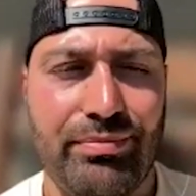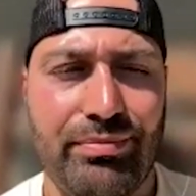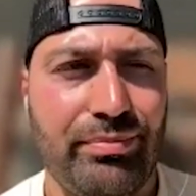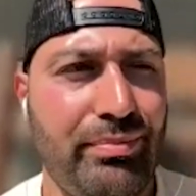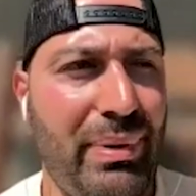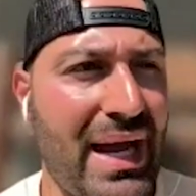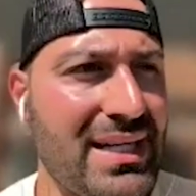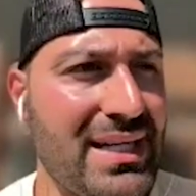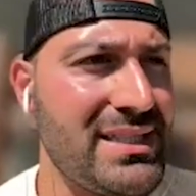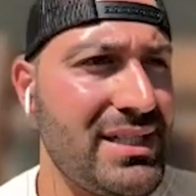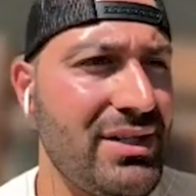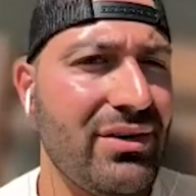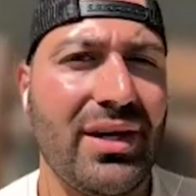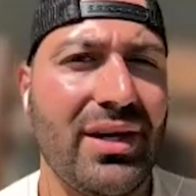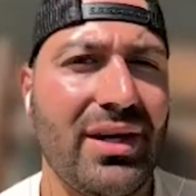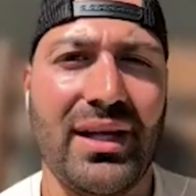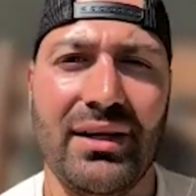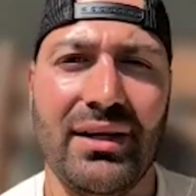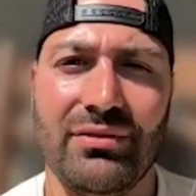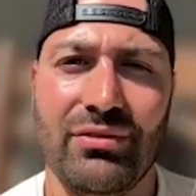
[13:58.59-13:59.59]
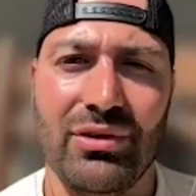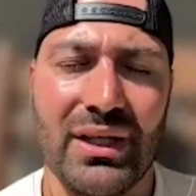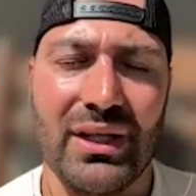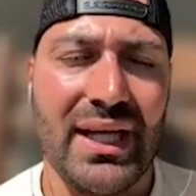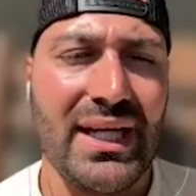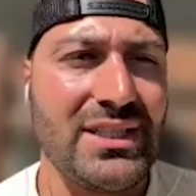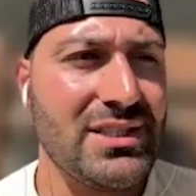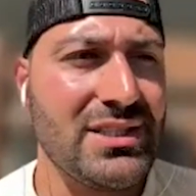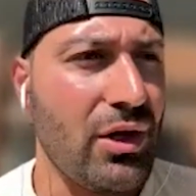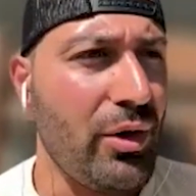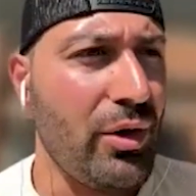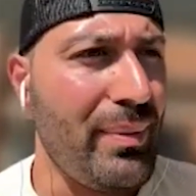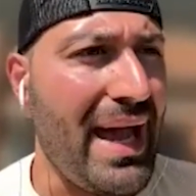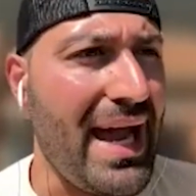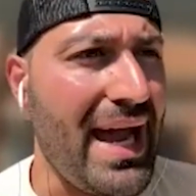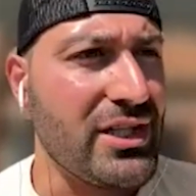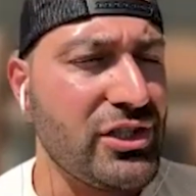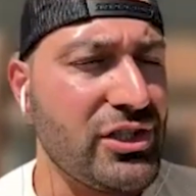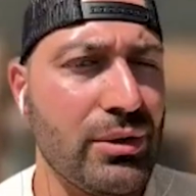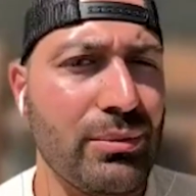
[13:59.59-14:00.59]
bacteria that relates all
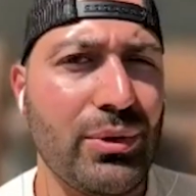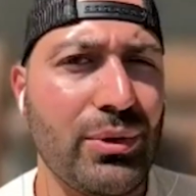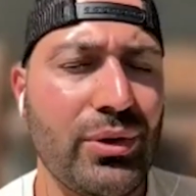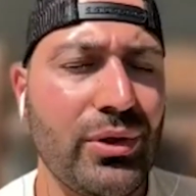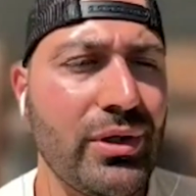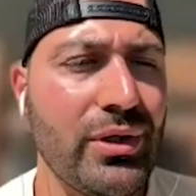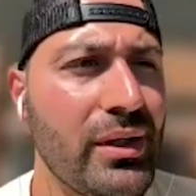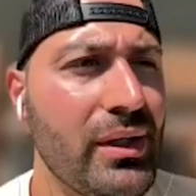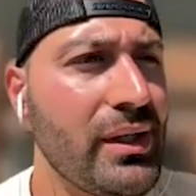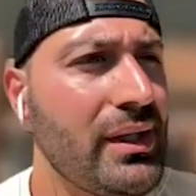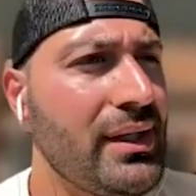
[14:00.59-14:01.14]
back to your mood.